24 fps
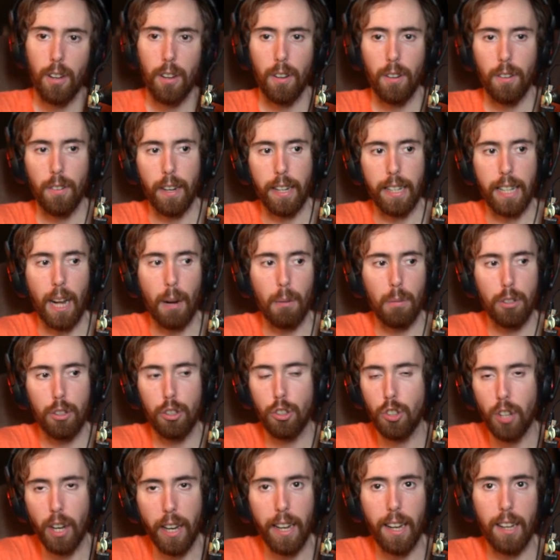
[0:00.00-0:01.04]
Like, that was
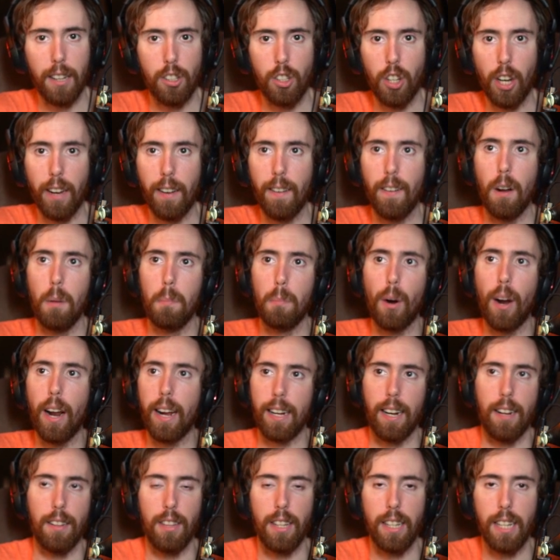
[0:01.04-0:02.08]
J. Allen Brack.
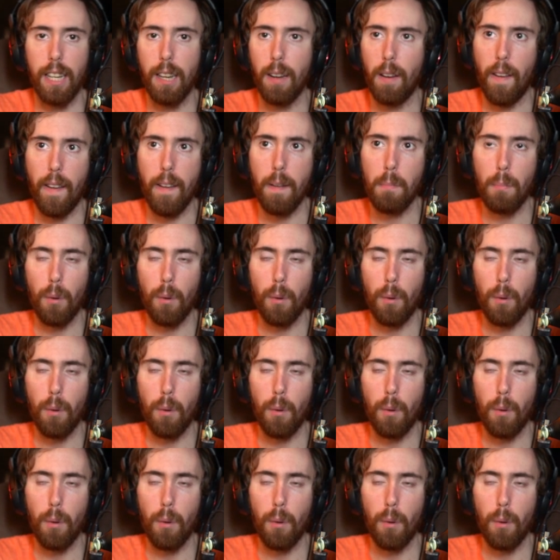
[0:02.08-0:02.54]
I think he